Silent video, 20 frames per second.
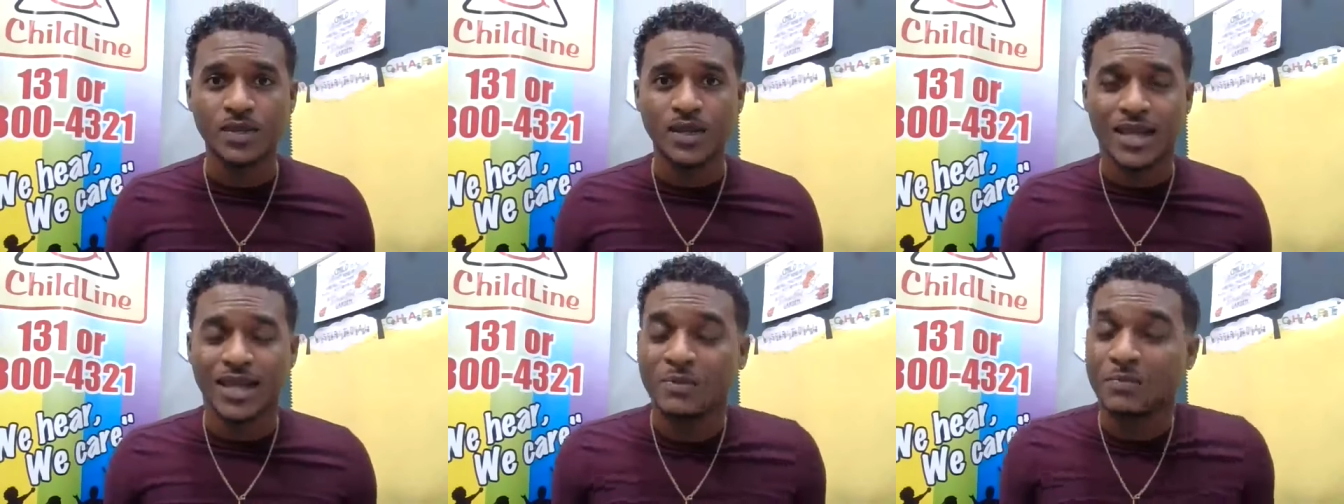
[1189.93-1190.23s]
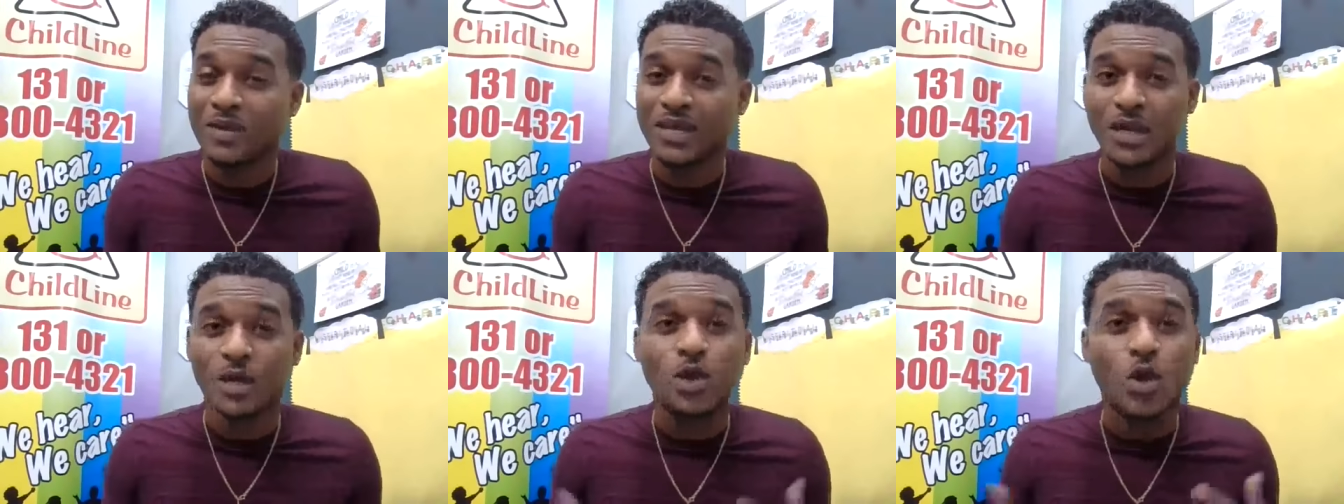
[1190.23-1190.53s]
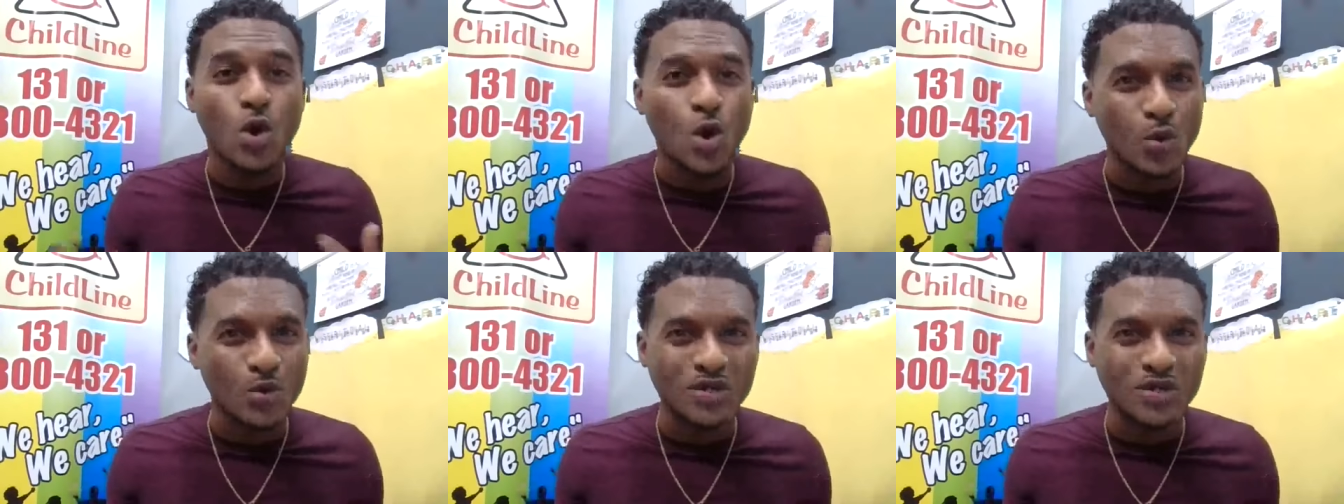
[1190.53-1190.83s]
It may not
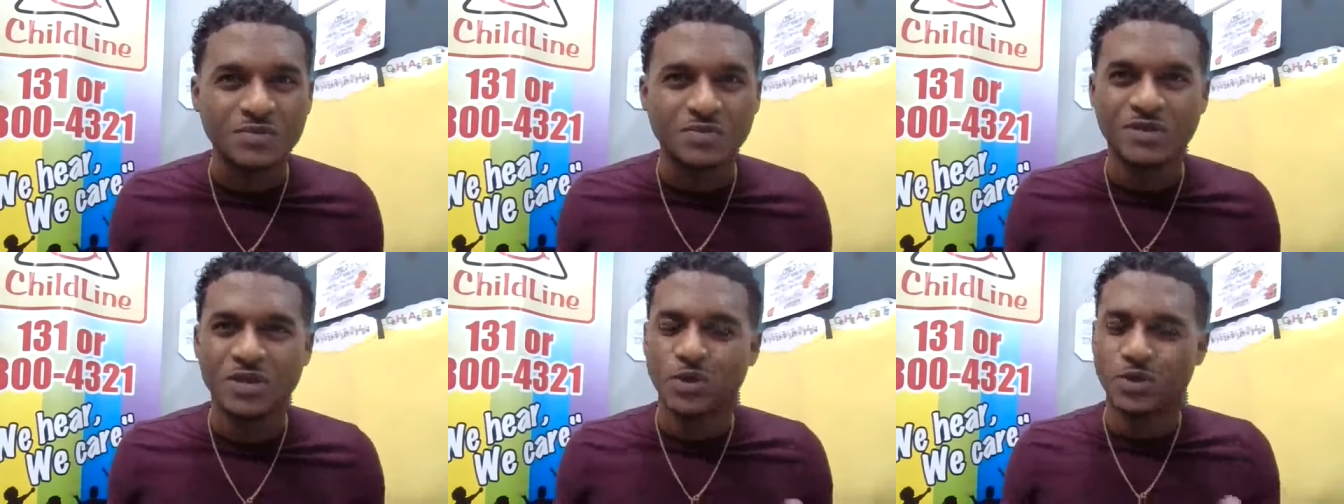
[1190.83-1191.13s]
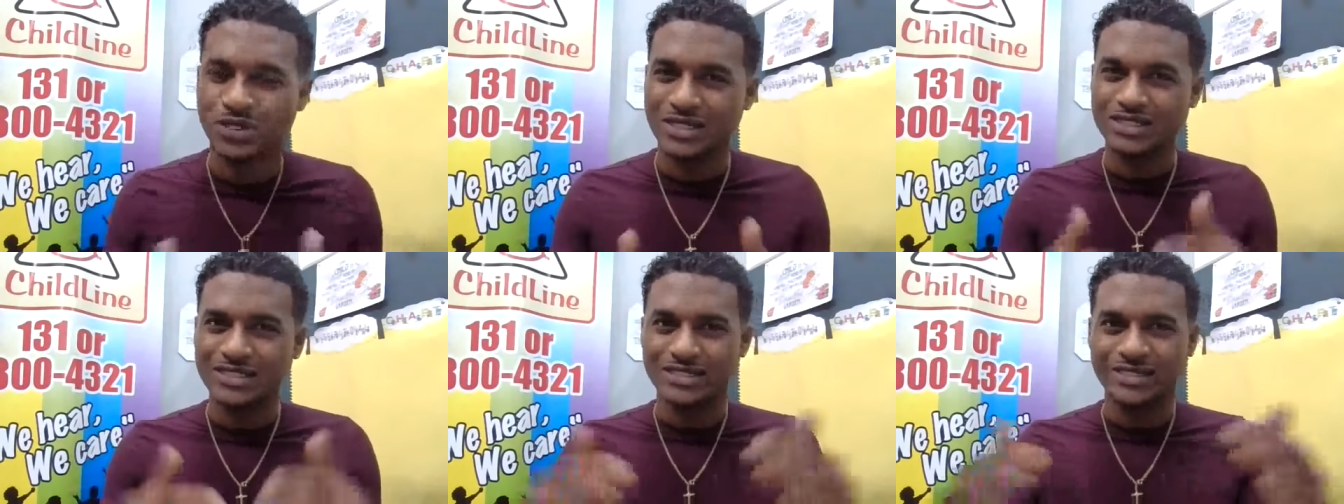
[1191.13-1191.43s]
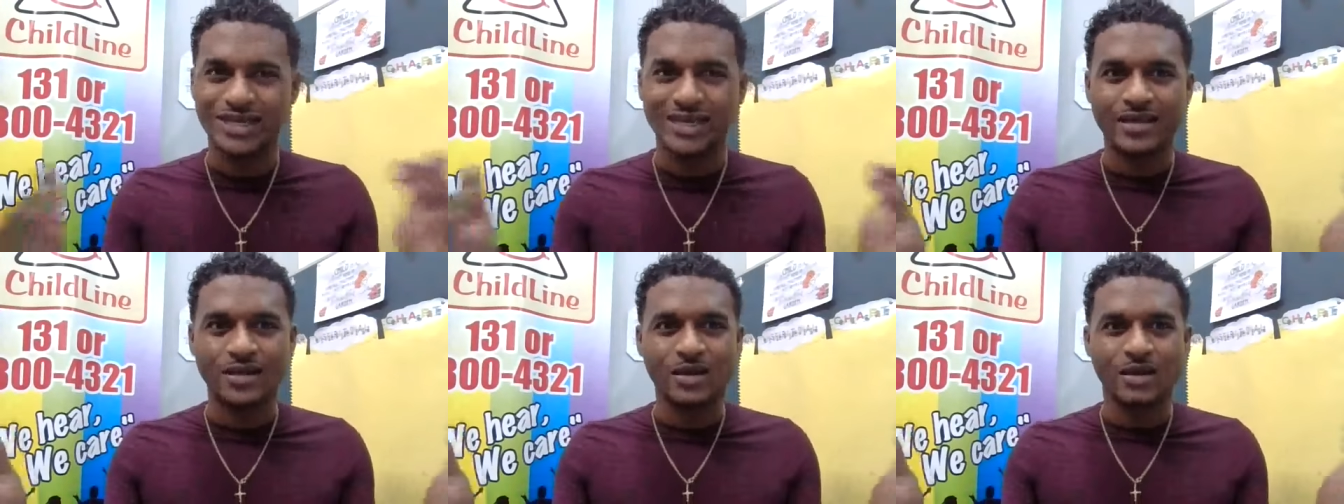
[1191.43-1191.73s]
always be on the
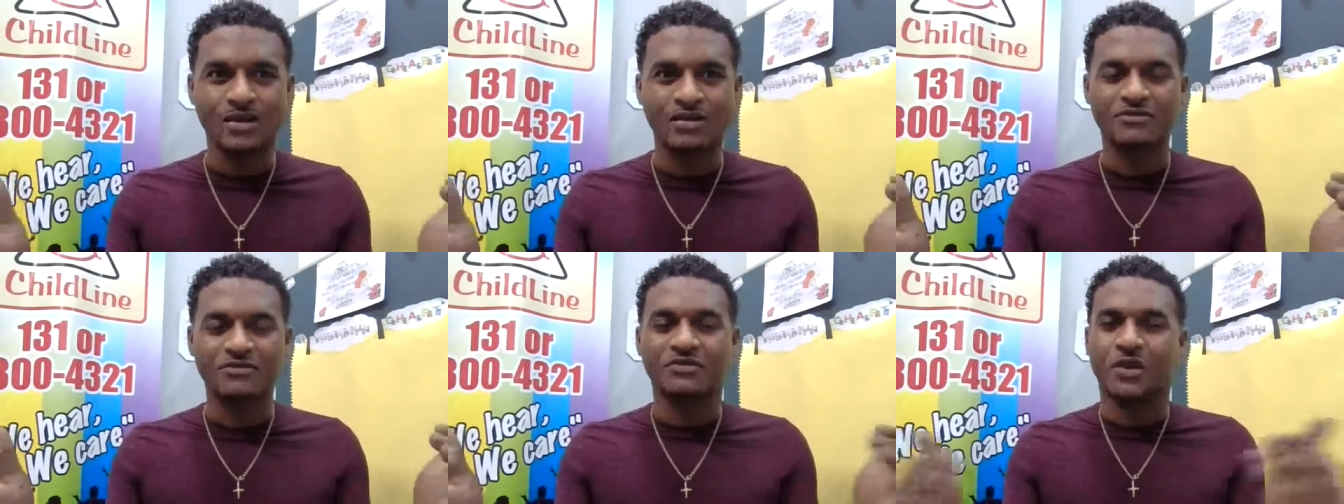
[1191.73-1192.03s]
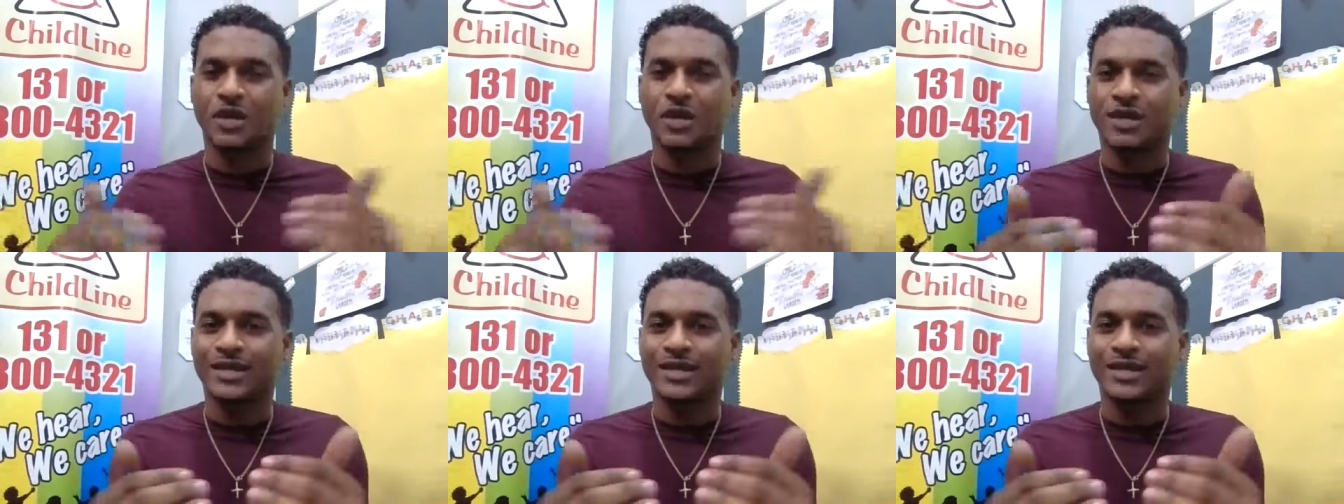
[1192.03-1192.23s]
scale of